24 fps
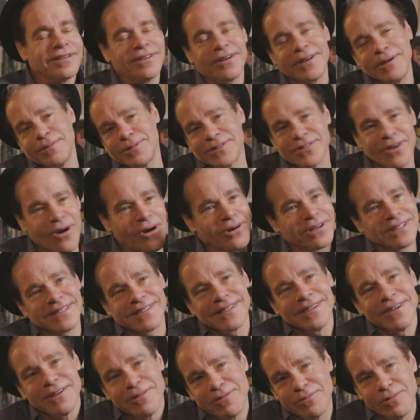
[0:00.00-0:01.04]
and he was always,
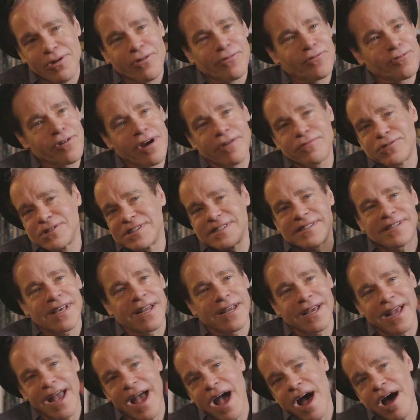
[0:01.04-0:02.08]
we're forever
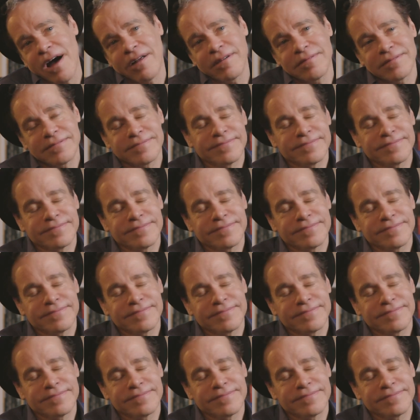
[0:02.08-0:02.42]
setting out.